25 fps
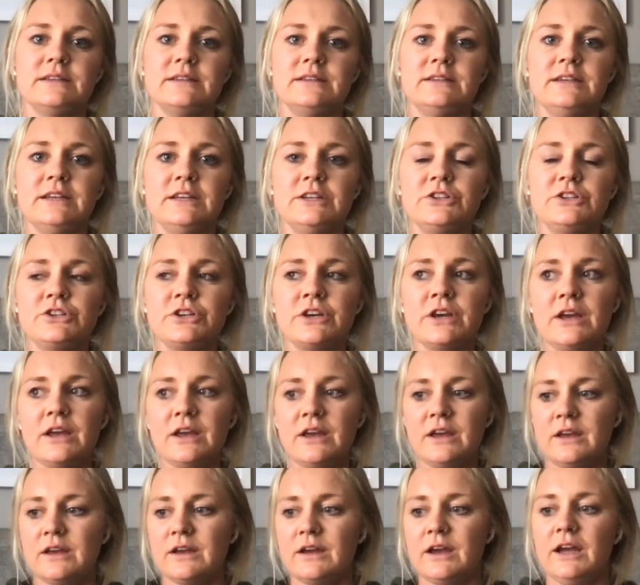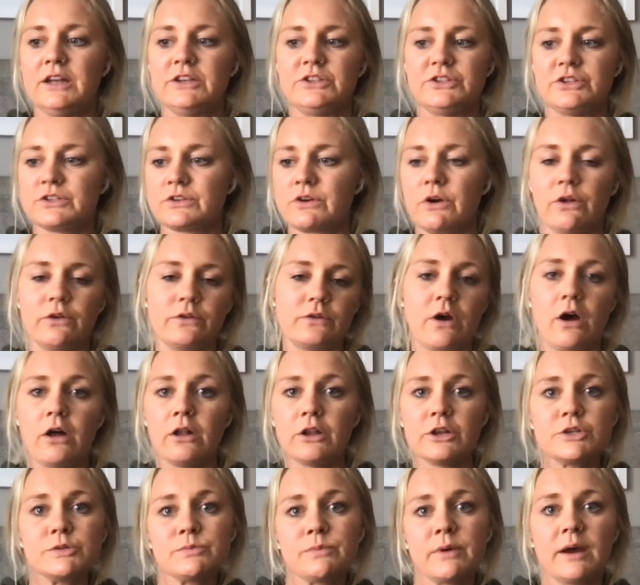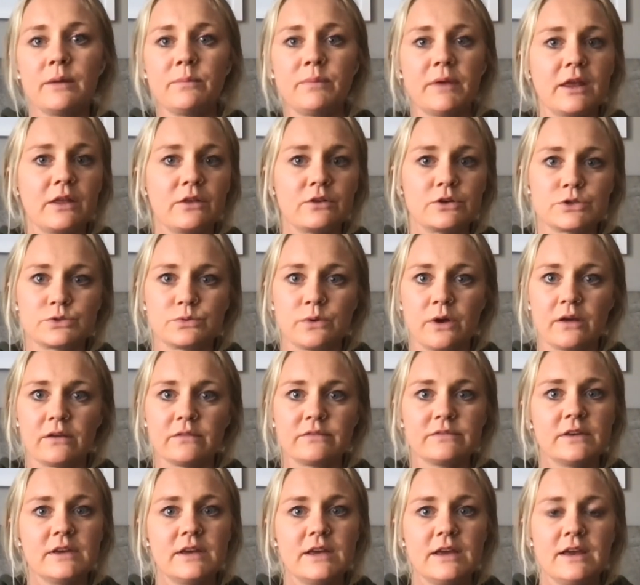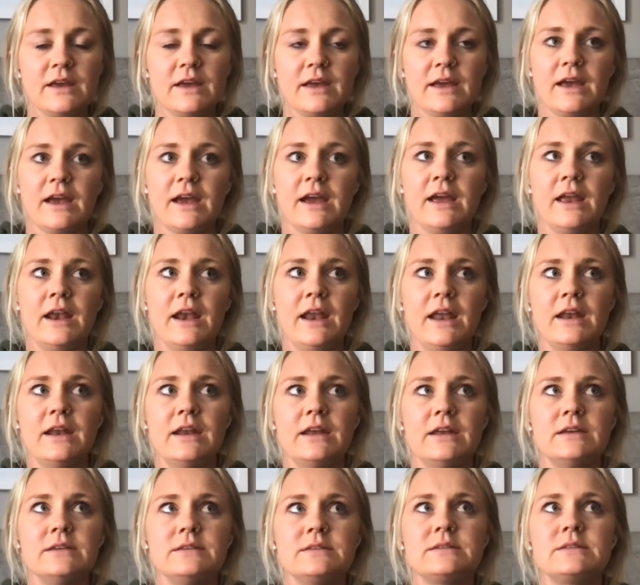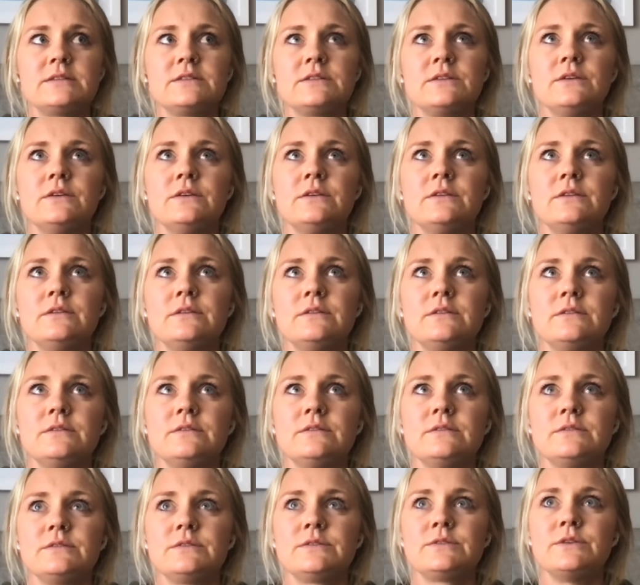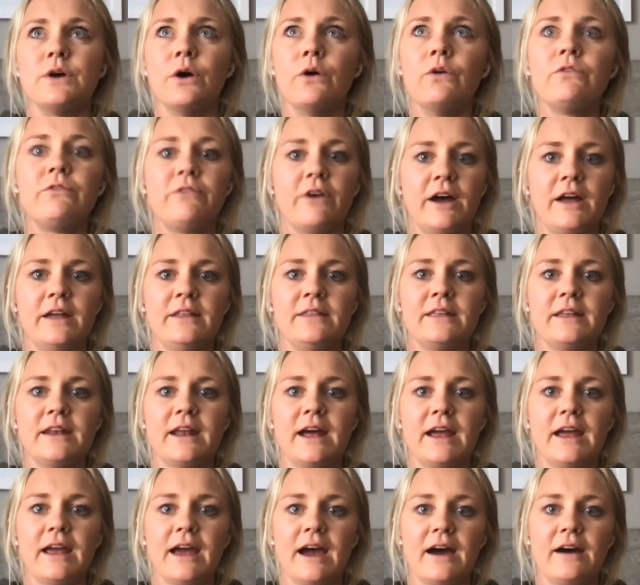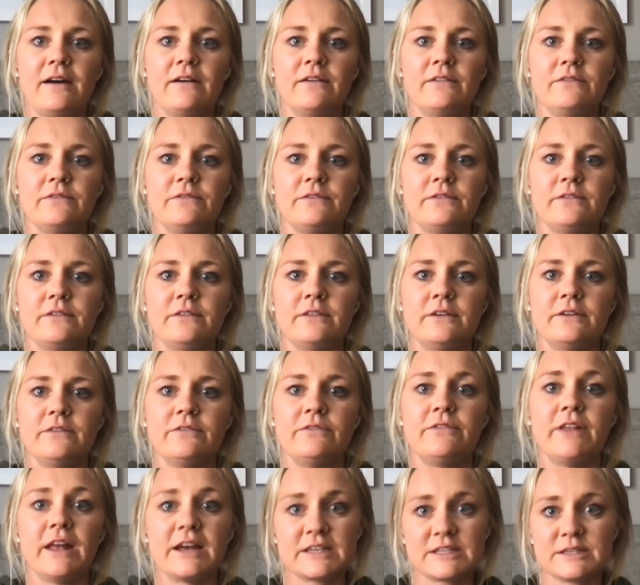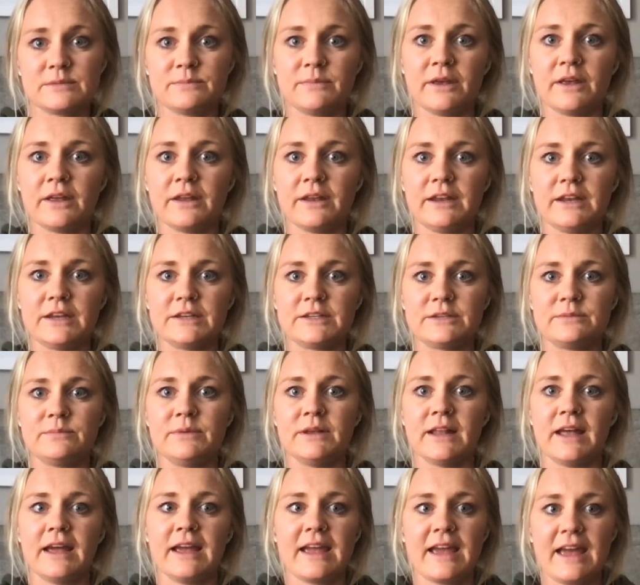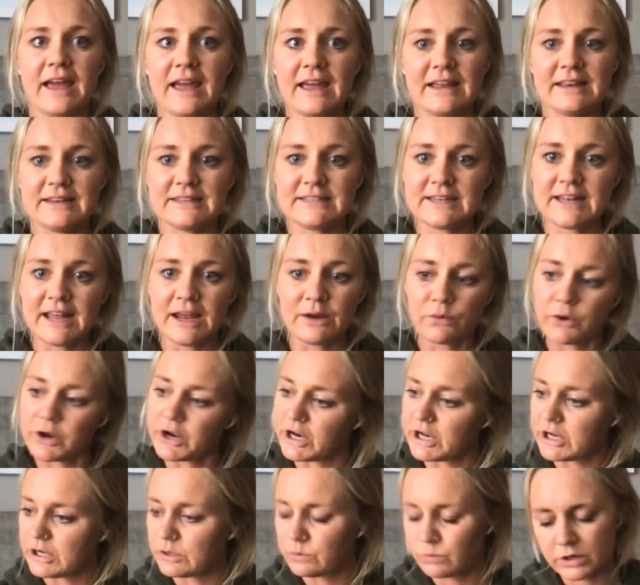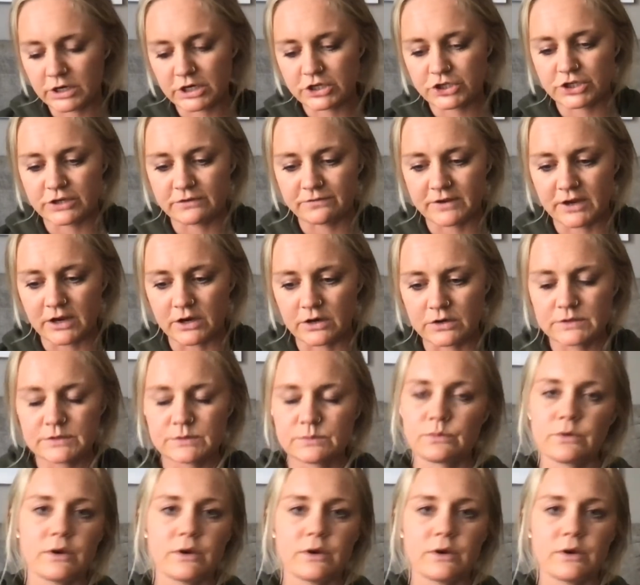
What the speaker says: It's just called College Prep English 12. And it is so fun that I have the flexibility to be like, hey, today we're gonna shift gears.